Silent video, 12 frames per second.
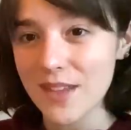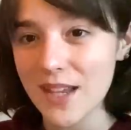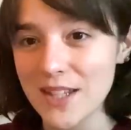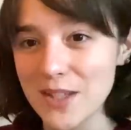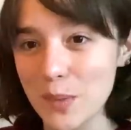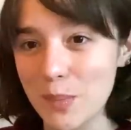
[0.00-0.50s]

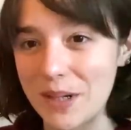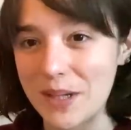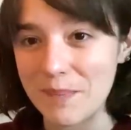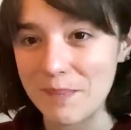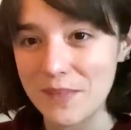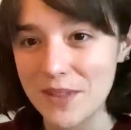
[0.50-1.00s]
It's so pretty.
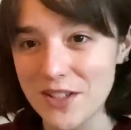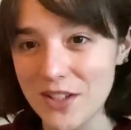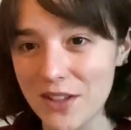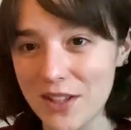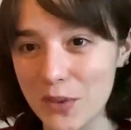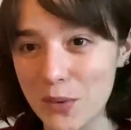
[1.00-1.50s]
It's got
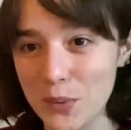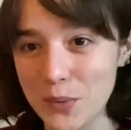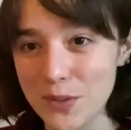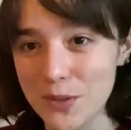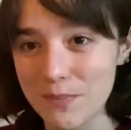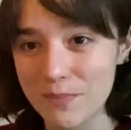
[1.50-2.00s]
like
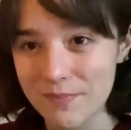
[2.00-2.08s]
gold,